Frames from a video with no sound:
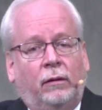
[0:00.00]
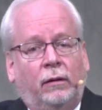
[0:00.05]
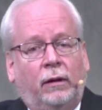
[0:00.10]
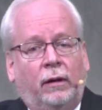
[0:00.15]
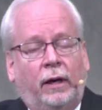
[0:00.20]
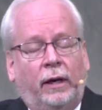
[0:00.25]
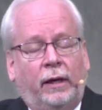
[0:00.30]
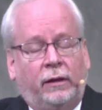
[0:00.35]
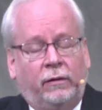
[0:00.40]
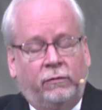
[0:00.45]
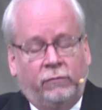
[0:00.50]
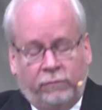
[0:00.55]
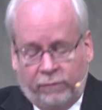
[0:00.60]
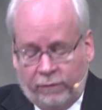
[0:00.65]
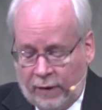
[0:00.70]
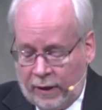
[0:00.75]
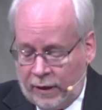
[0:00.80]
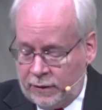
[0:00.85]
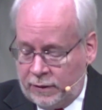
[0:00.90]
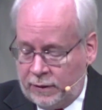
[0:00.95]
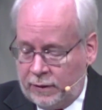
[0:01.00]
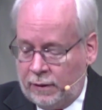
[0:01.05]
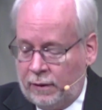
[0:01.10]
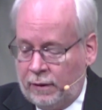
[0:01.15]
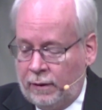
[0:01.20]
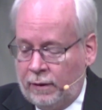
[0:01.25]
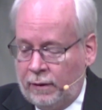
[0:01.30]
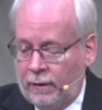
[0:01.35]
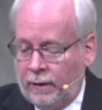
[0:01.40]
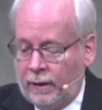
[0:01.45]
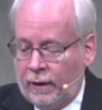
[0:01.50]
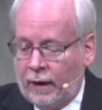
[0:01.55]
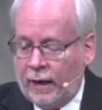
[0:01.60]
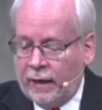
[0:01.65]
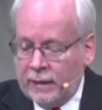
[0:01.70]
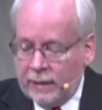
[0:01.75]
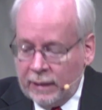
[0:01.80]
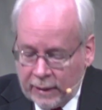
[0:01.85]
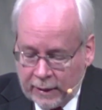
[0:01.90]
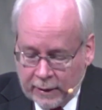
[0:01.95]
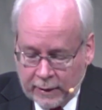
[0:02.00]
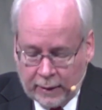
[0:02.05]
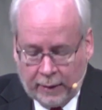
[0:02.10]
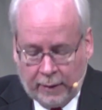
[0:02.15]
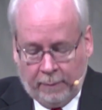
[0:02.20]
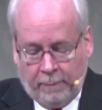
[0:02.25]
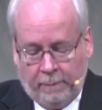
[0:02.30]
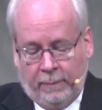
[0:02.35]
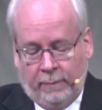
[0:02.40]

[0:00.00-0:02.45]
I confess that I need Him,